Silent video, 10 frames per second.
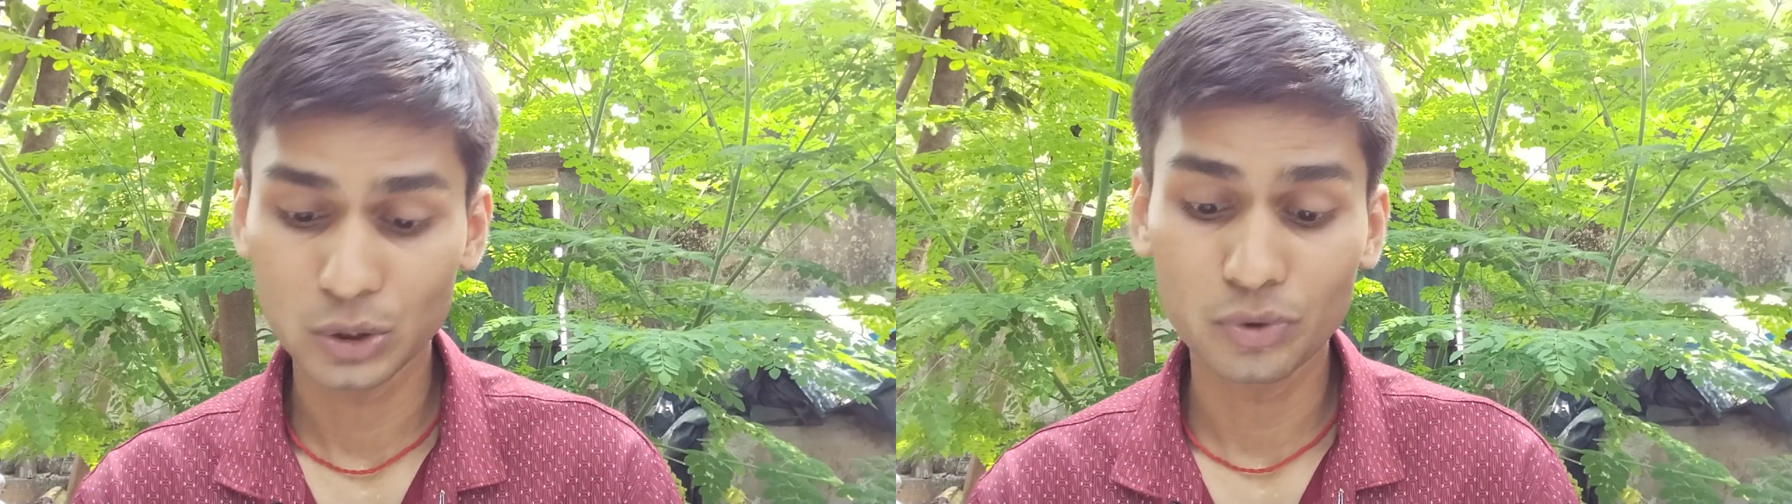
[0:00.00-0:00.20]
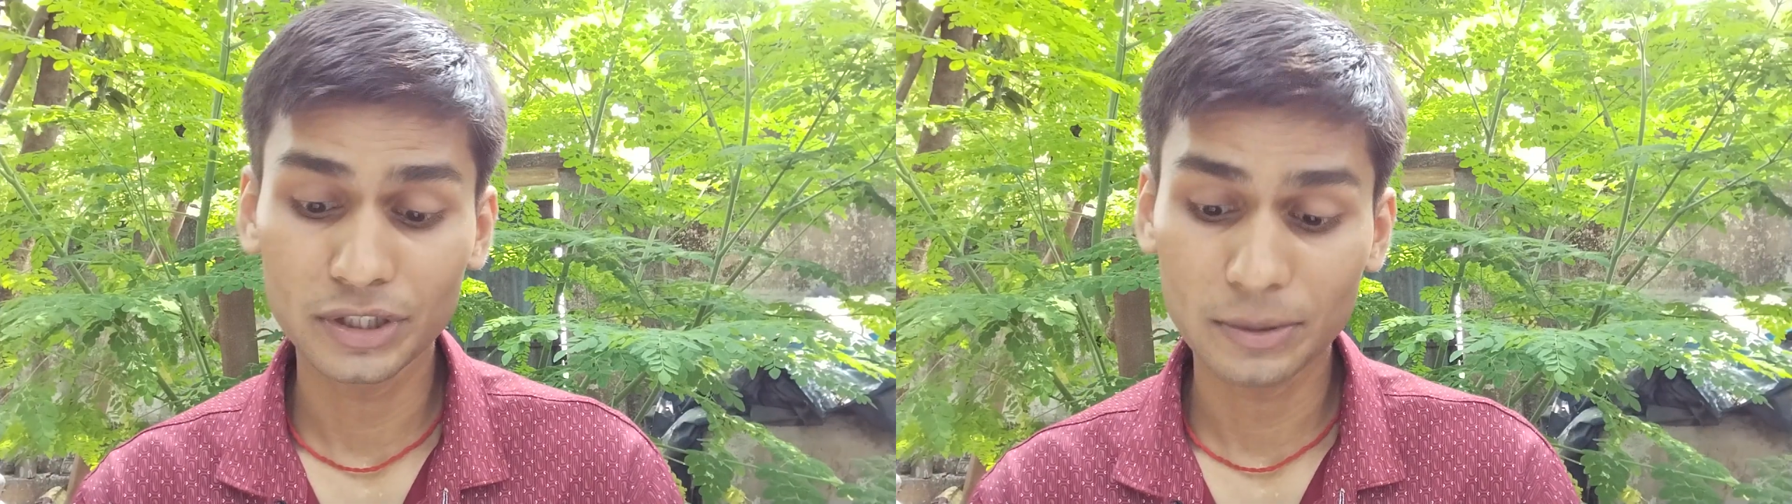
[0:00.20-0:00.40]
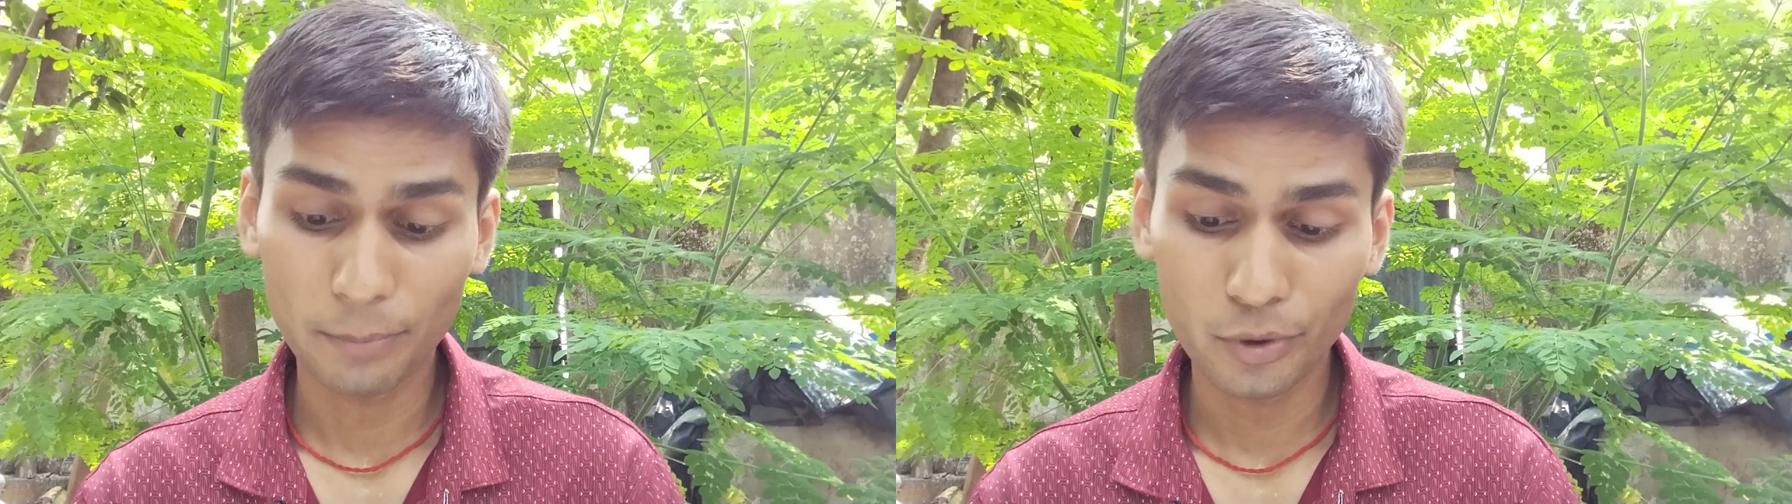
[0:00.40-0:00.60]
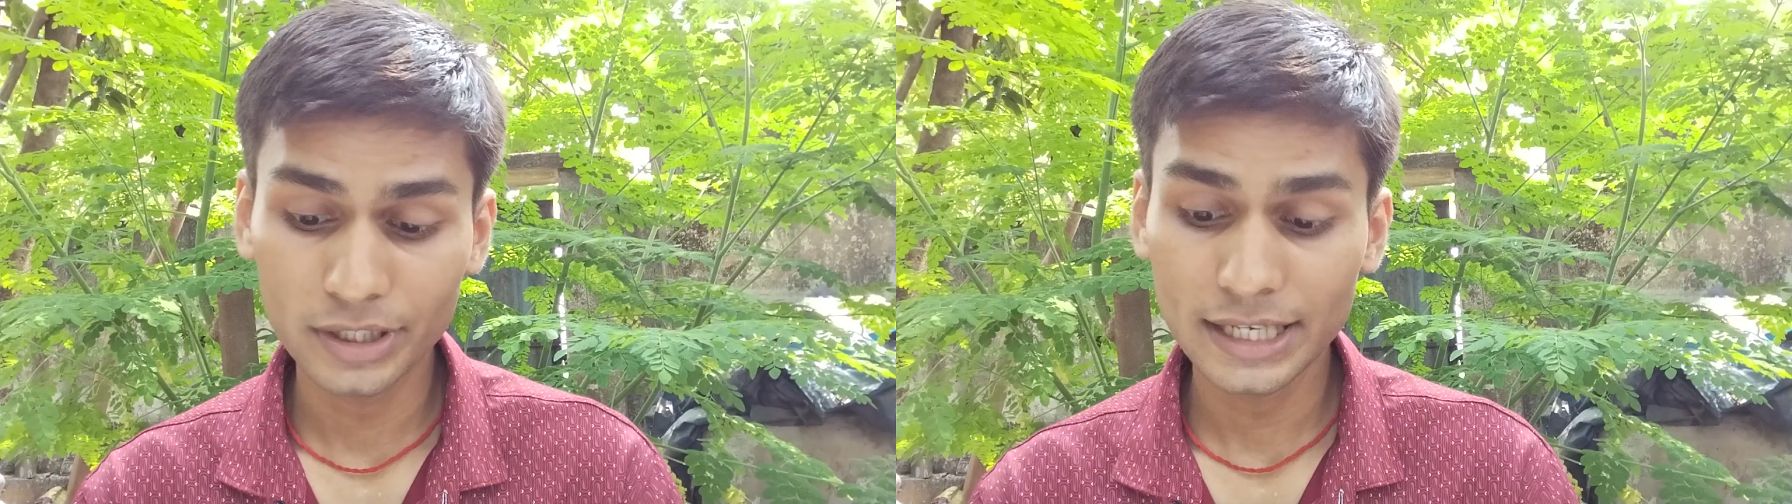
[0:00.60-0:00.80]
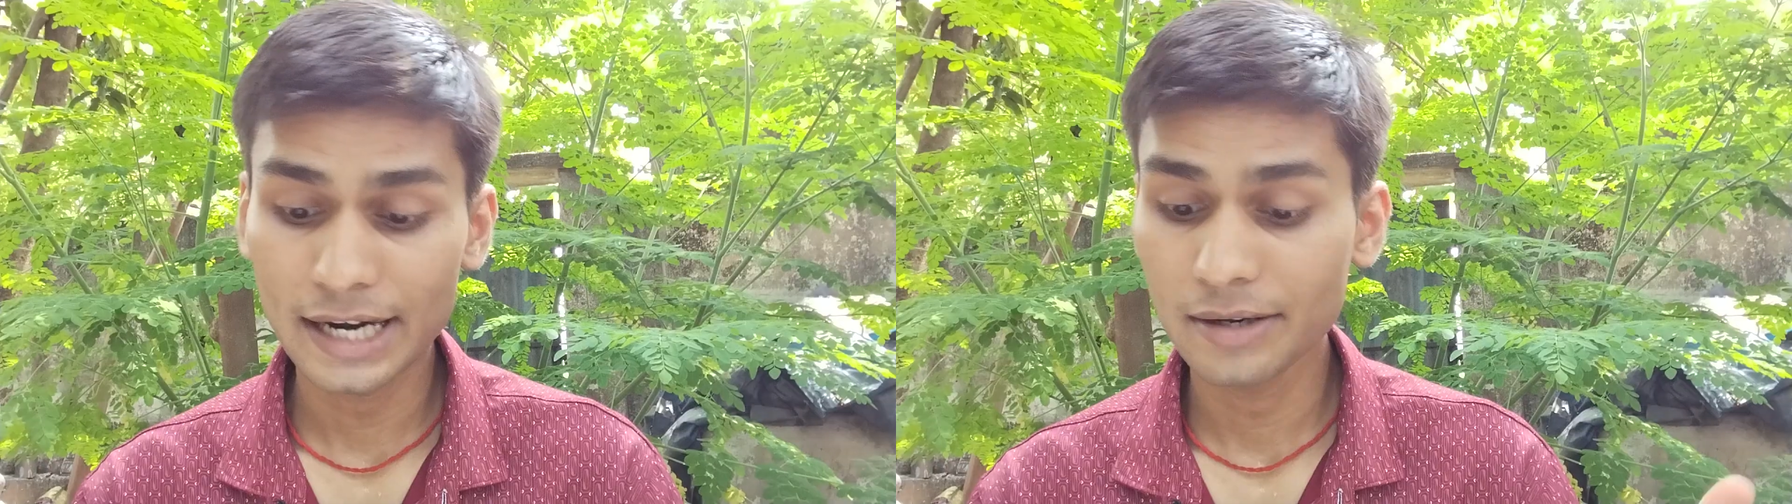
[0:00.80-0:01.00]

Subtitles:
including the body